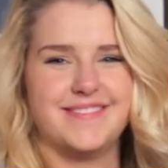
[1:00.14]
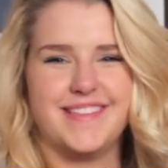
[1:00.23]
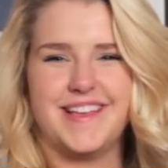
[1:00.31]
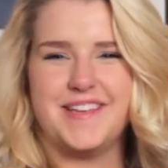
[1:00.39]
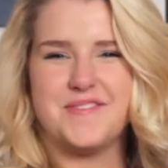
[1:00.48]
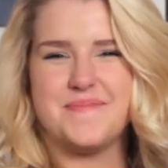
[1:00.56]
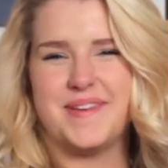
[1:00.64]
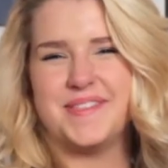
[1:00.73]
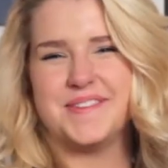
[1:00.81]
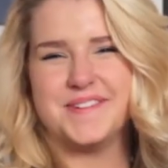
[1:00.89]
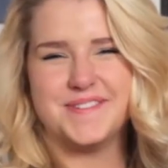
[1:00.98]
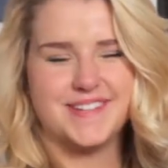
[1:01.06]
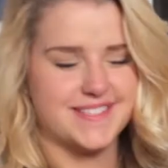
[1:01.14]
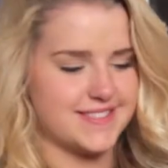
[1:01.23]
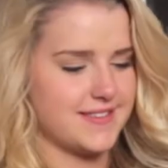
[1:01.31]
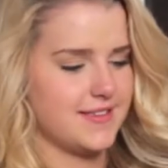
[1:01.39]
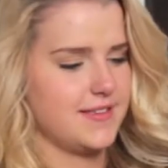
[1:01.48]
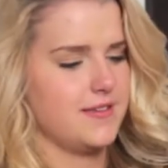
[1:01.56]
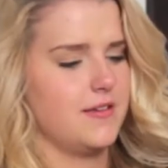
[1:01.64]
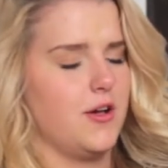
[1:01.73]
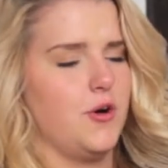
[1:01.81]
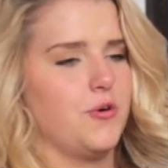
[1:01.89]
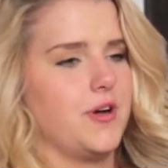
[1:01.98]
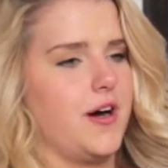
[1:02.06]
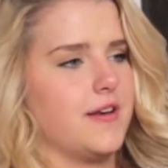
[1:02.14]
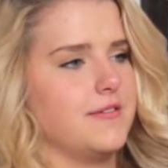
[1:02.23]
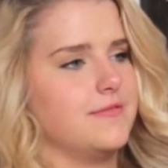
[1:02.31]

It even made the noise. Oh God.